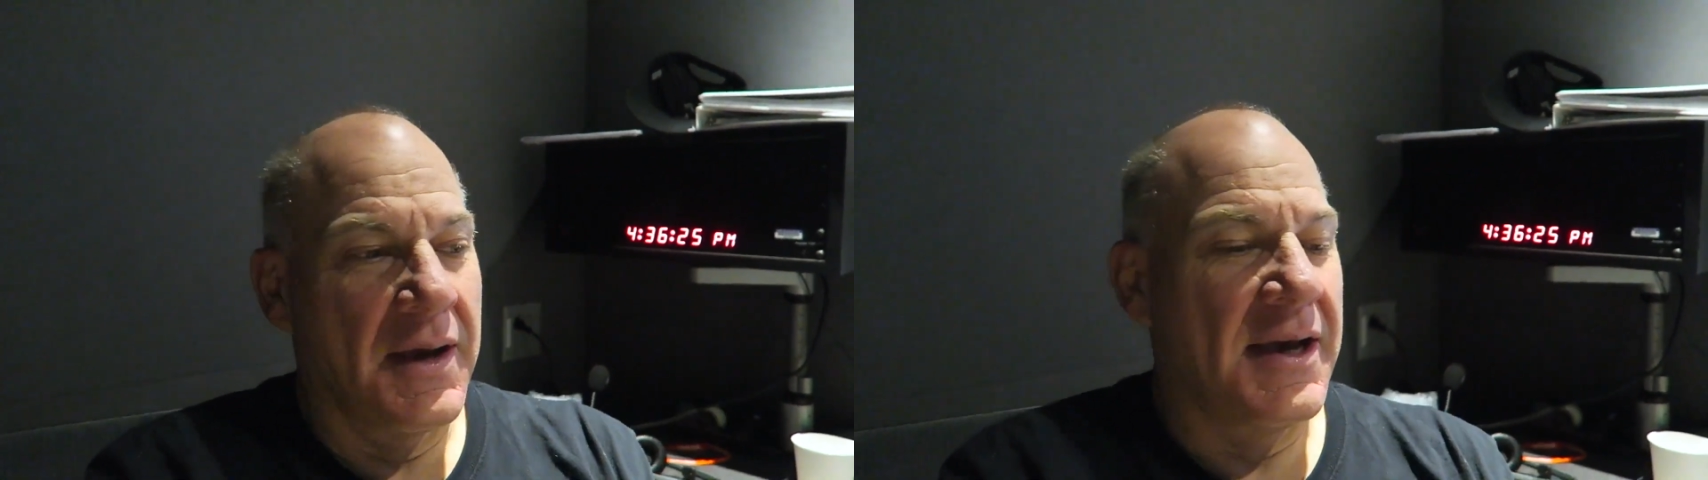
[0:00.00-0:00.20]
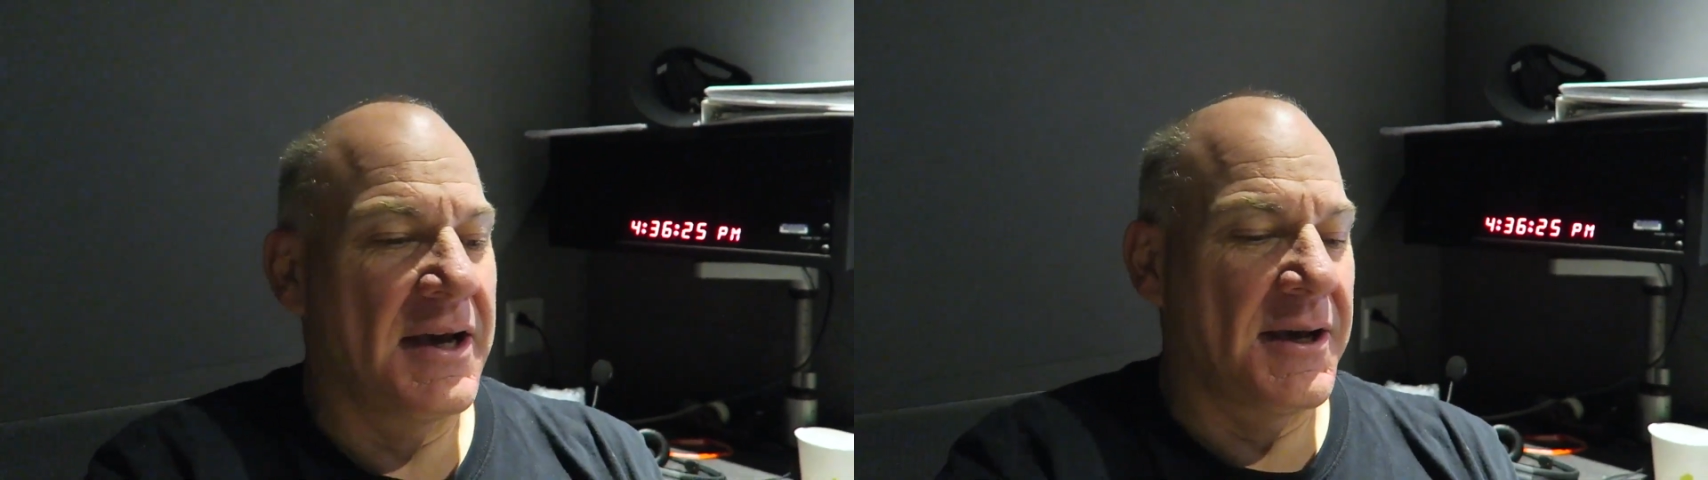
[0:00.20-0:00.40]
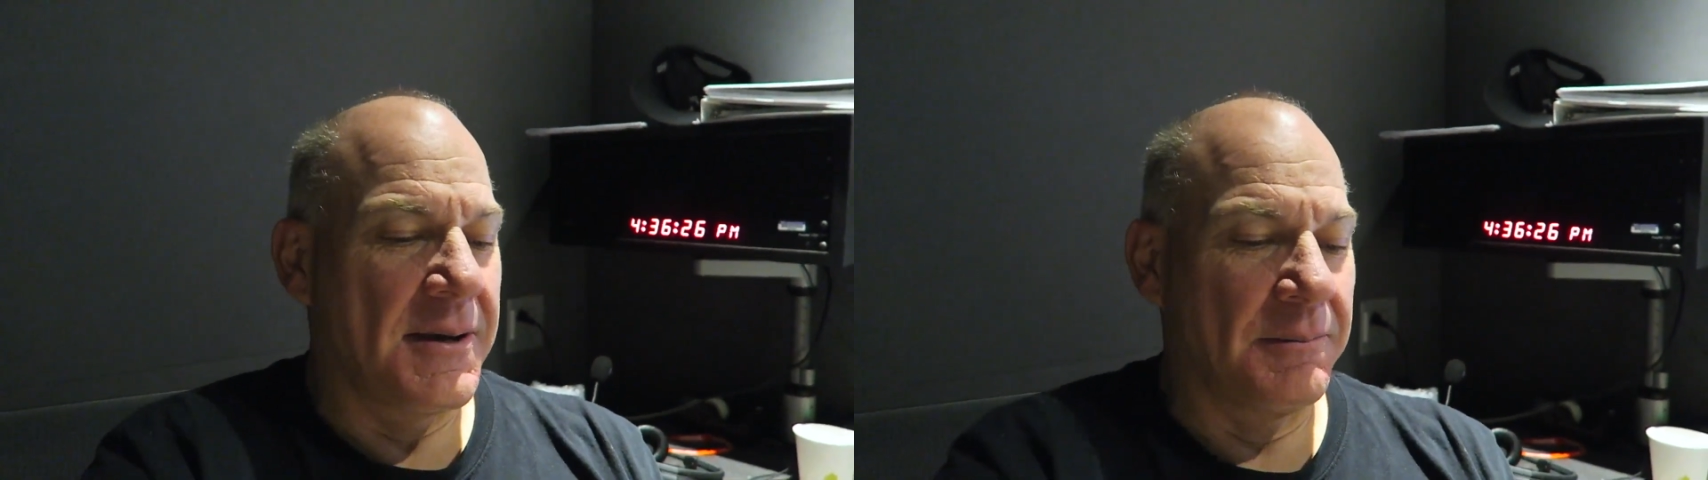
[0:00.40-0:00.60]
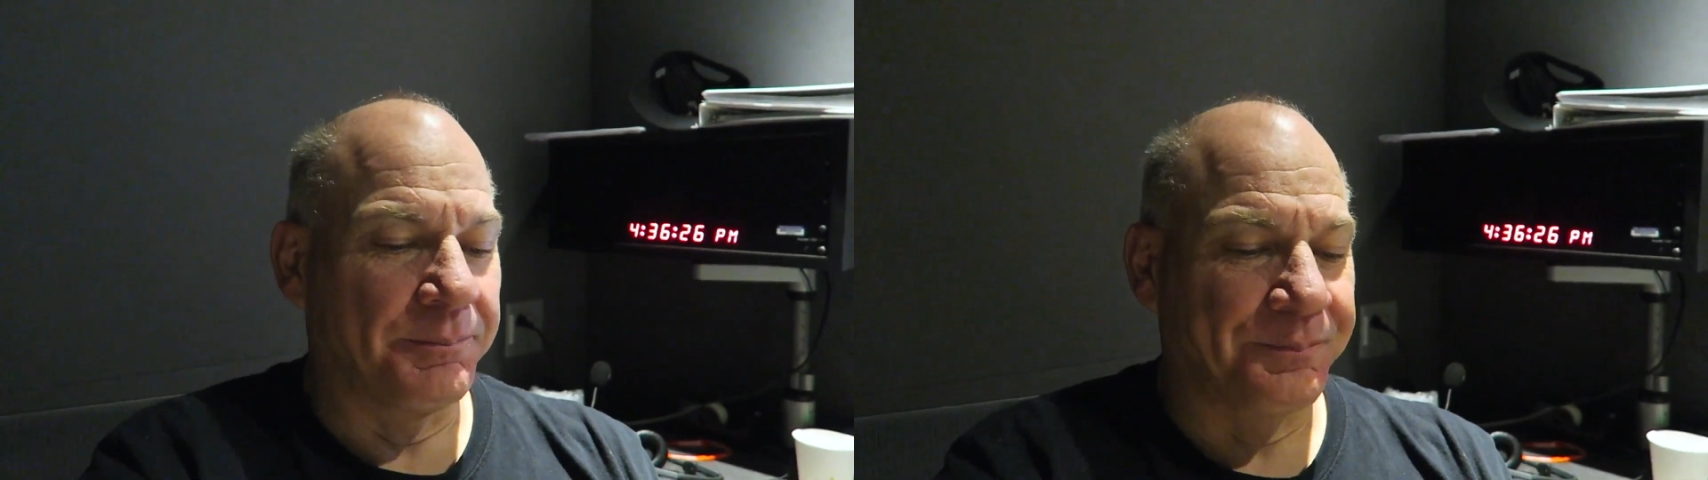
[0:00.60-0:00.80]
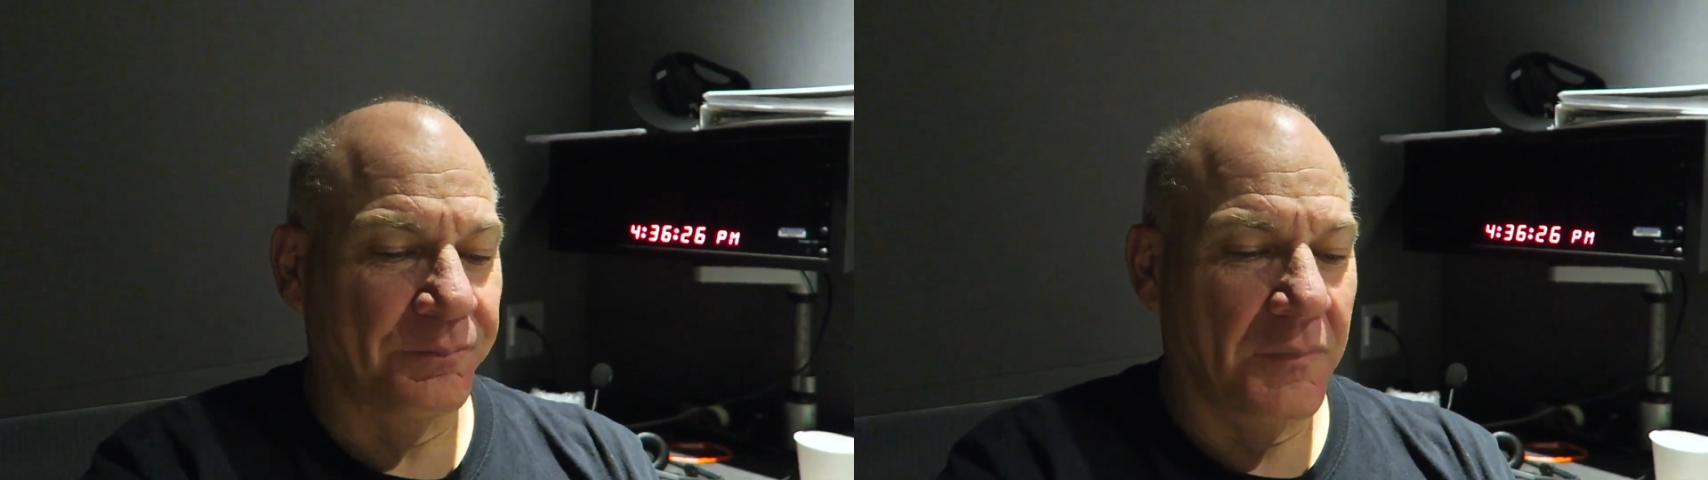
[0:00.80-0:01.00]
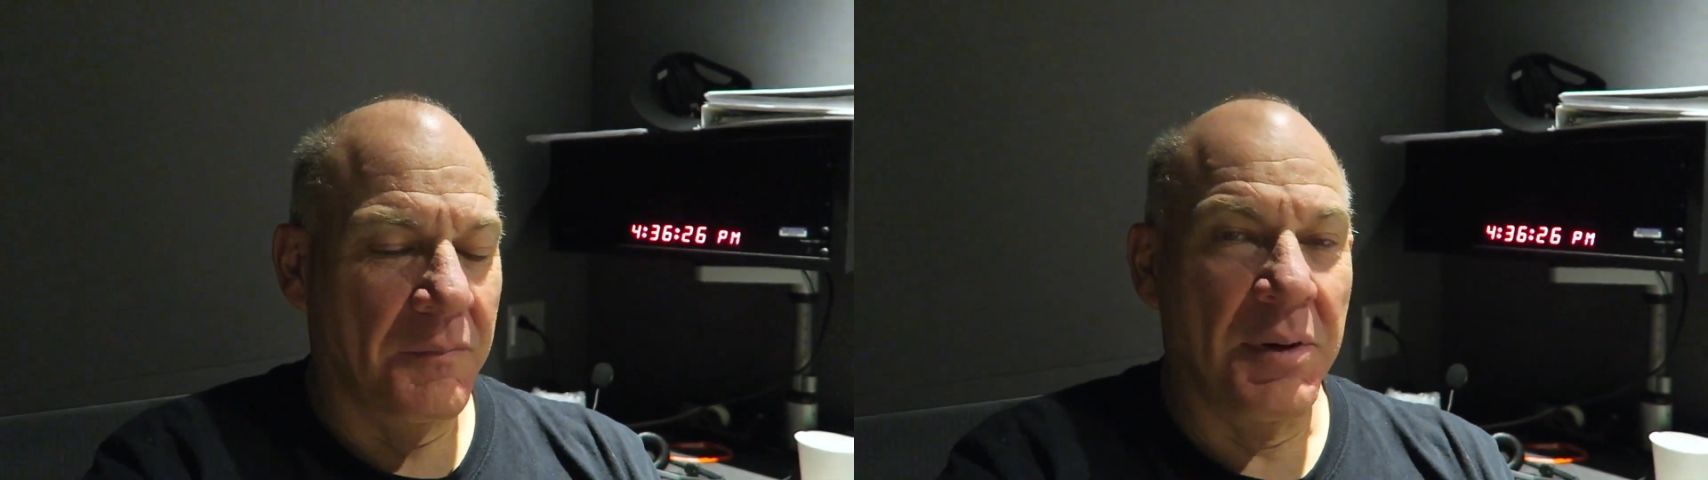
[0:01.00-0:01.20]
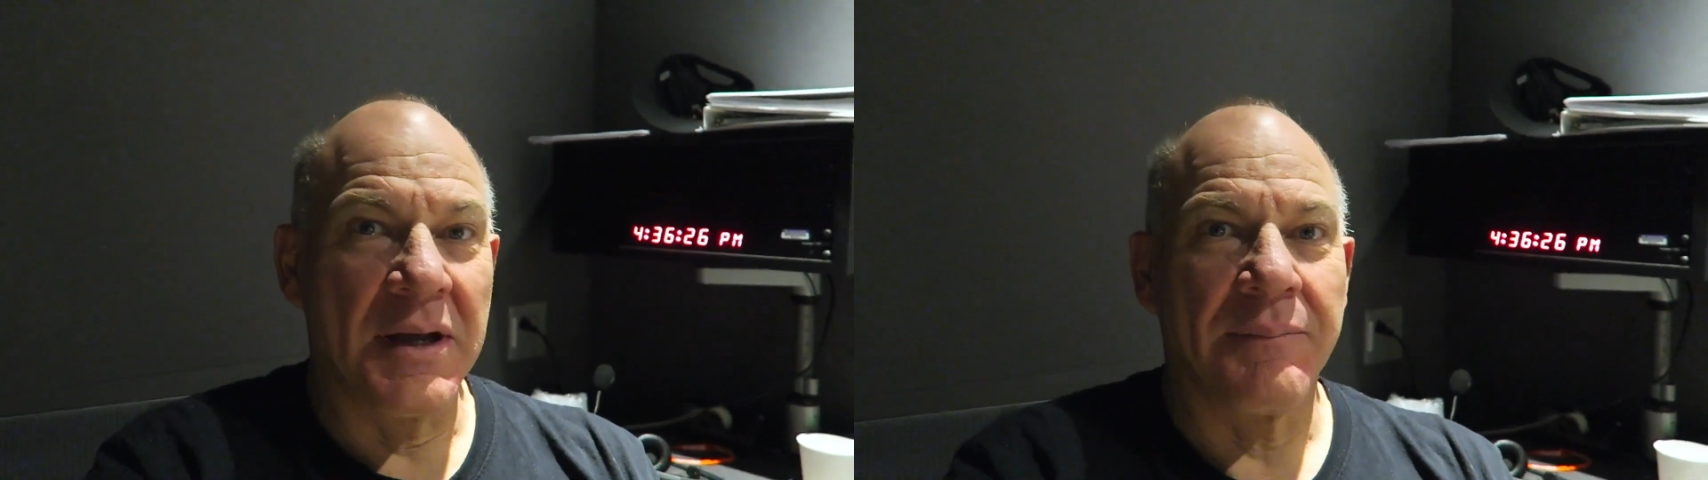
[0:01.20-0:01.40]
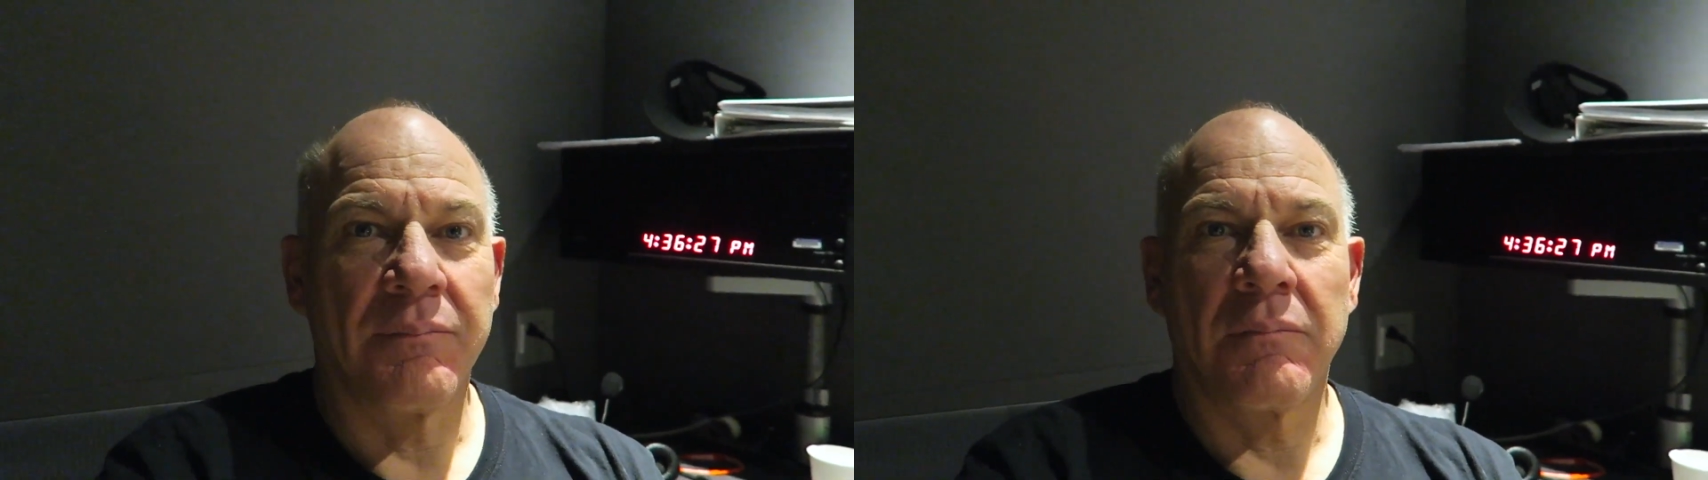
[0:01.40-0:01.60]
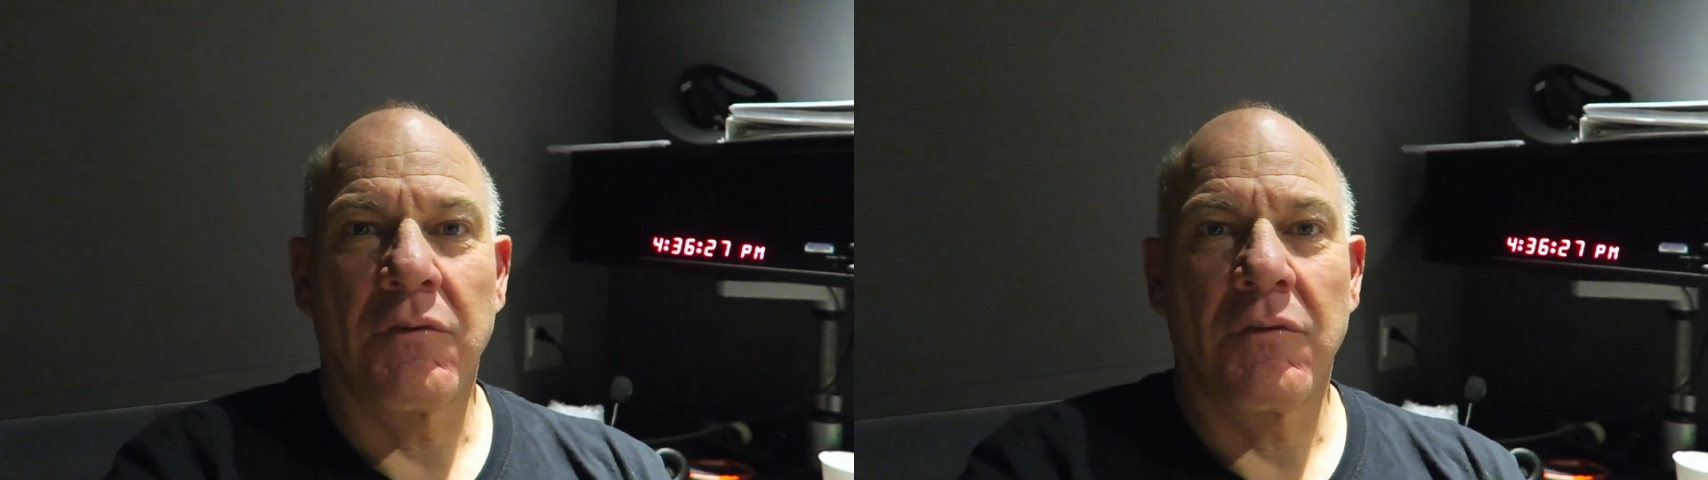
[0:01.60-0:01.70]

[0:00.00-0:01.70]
Um, but